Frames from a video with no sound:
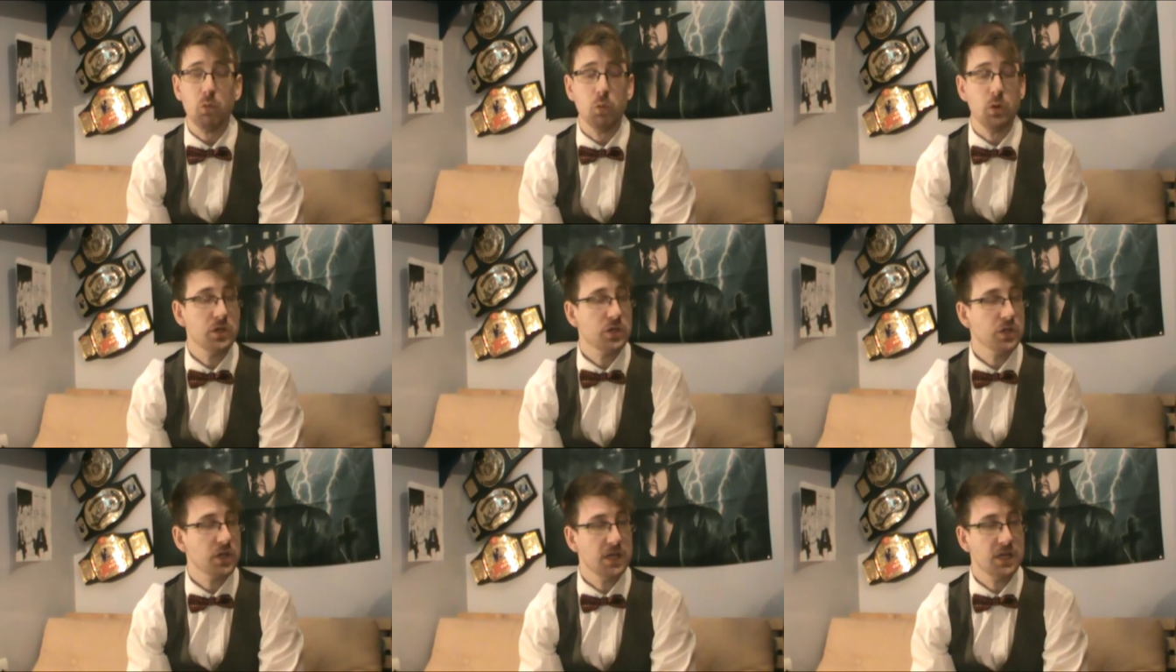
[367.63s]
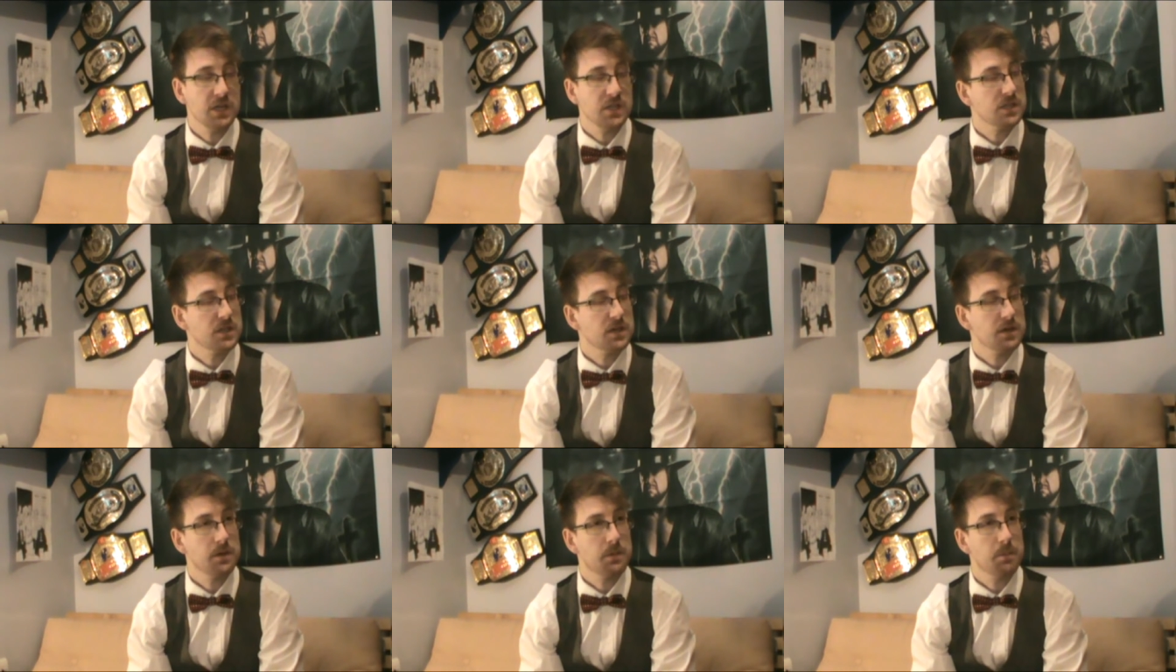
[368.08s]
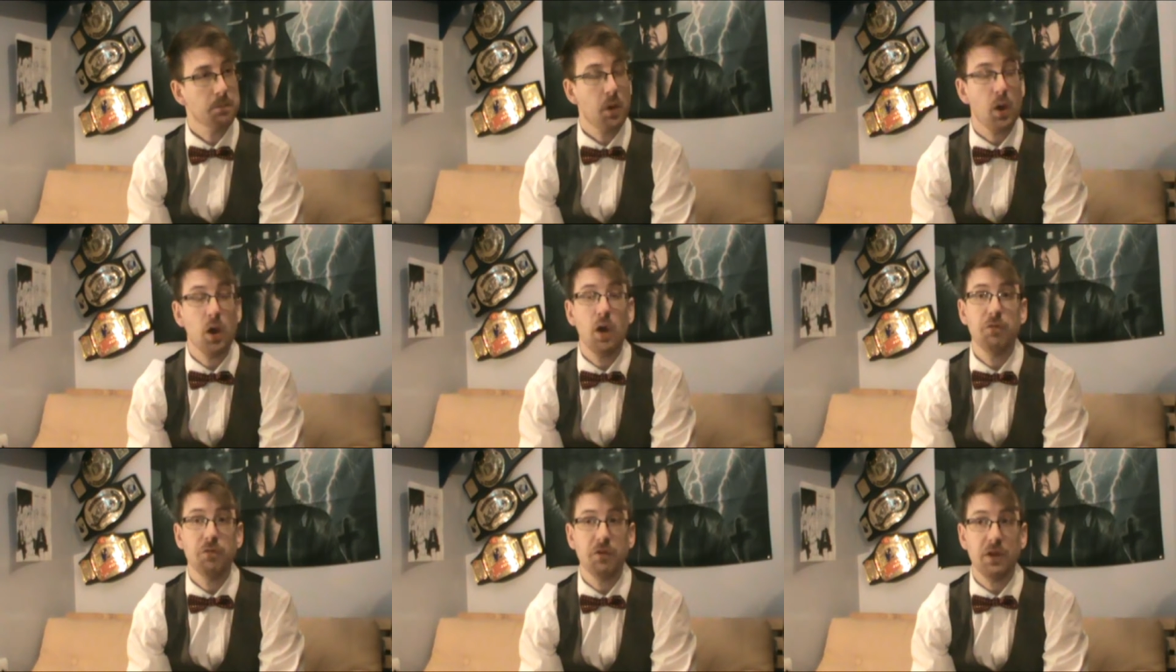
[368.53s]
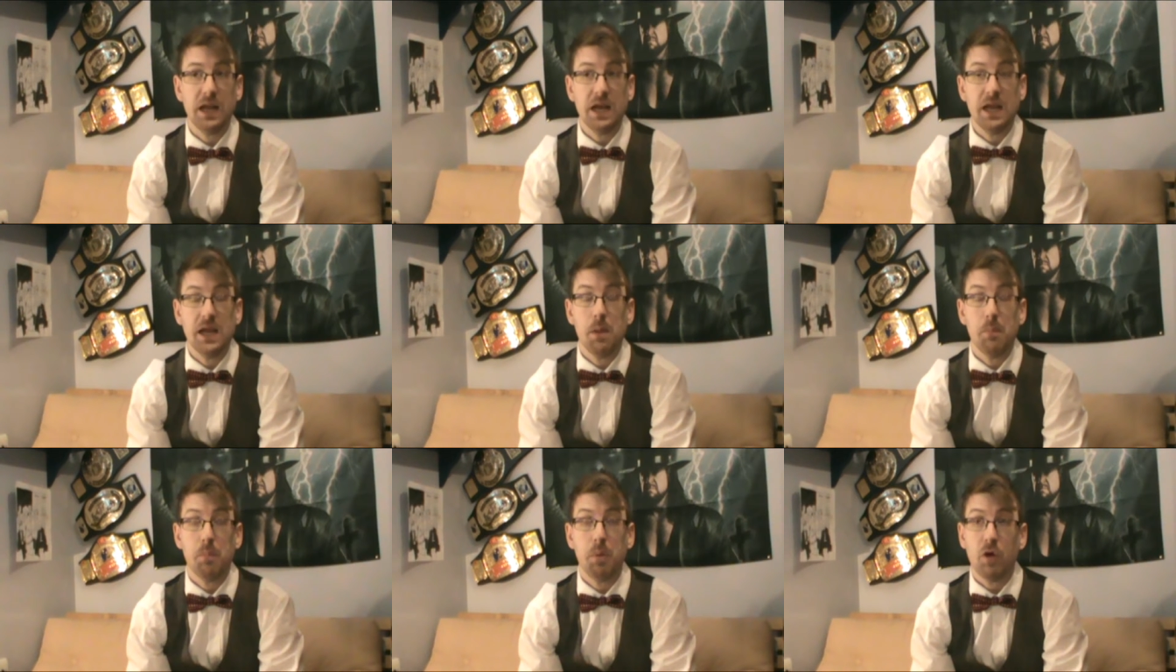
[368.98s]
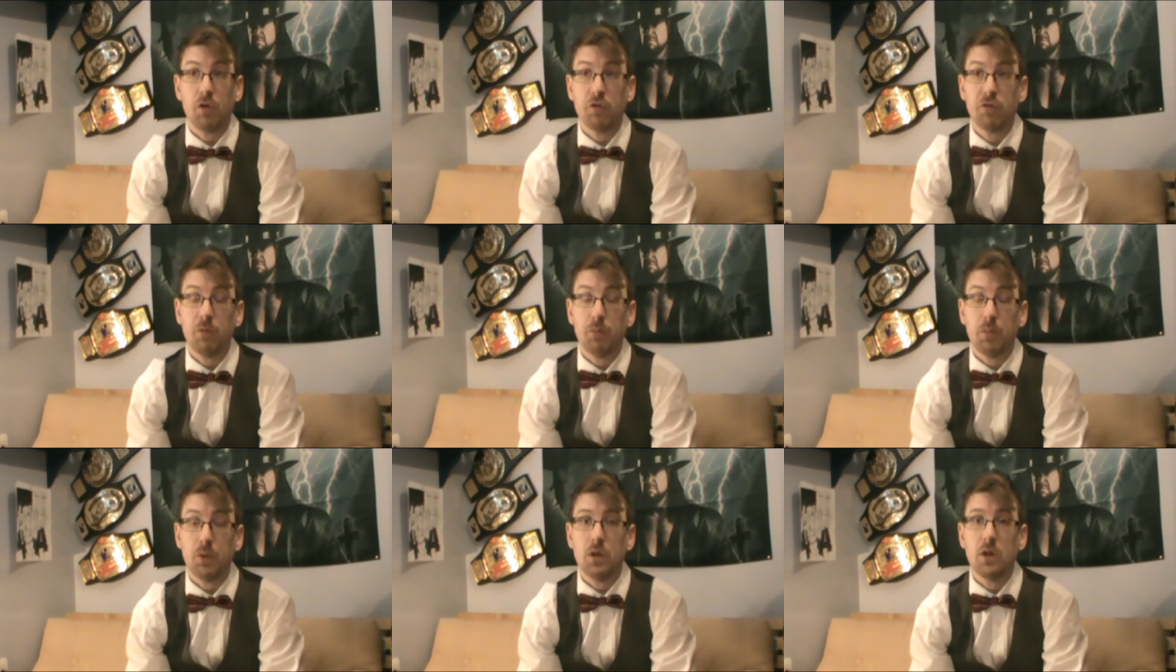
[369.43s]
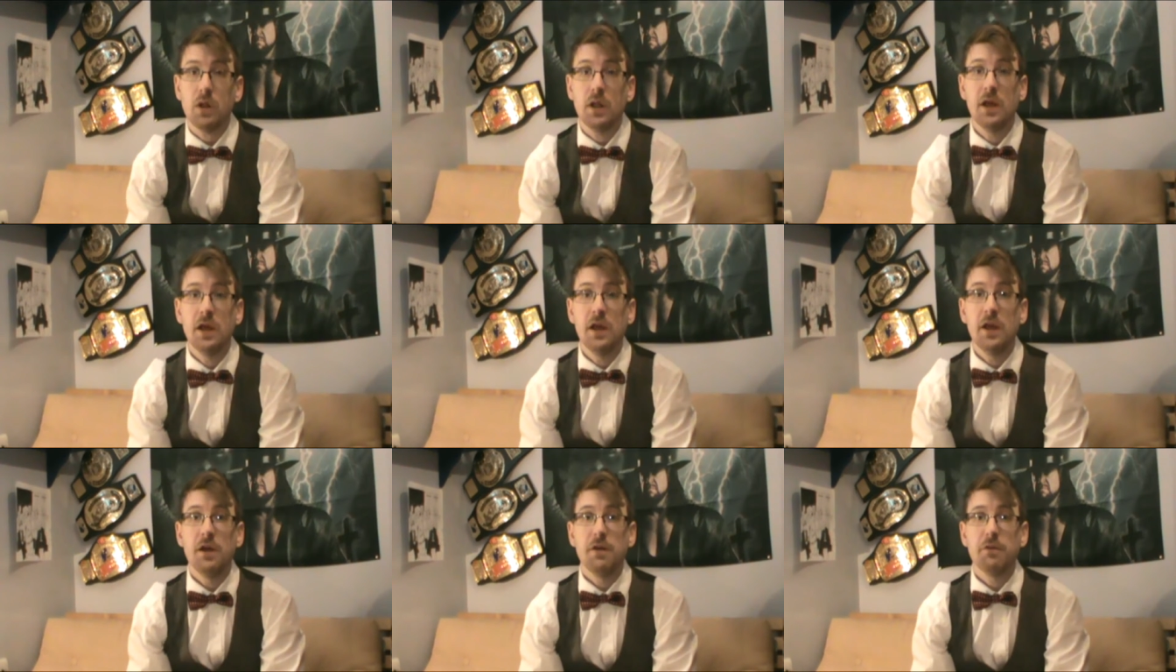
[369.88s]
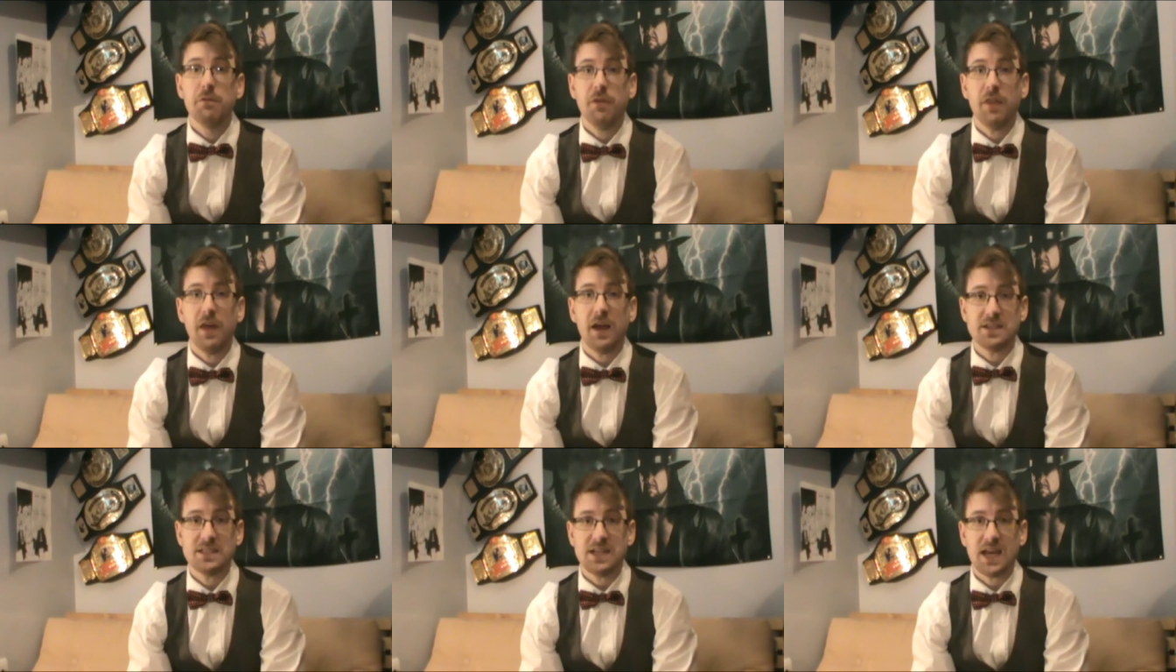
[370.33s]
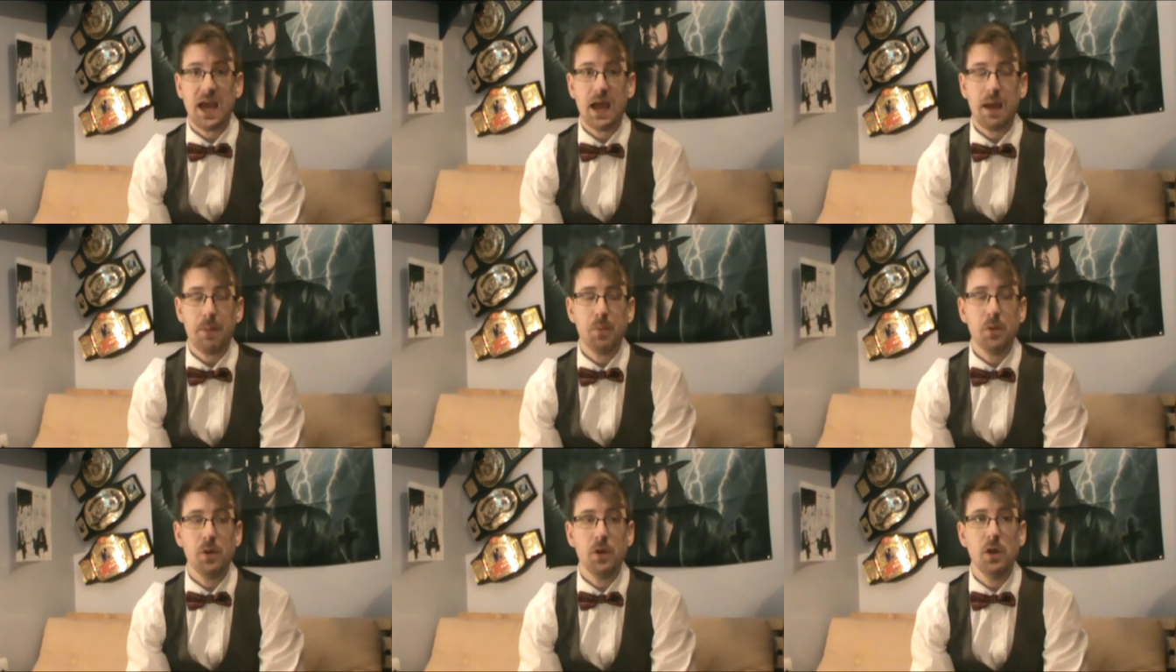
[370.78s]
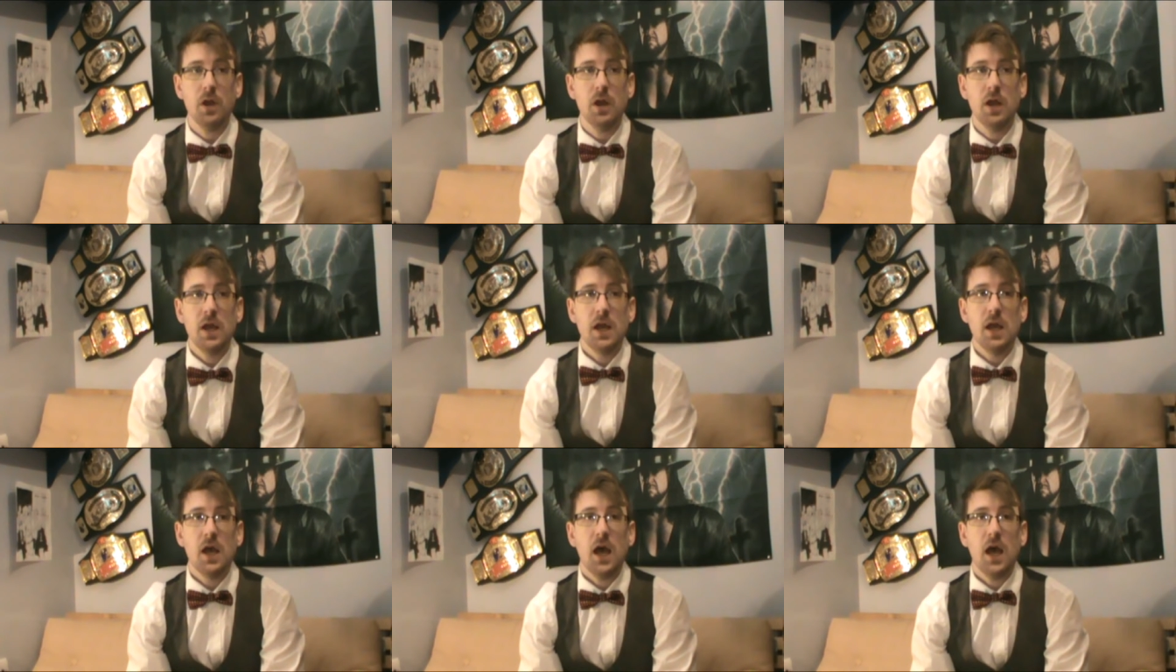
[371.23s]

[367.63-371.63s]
which is perfectly possible for that to happen.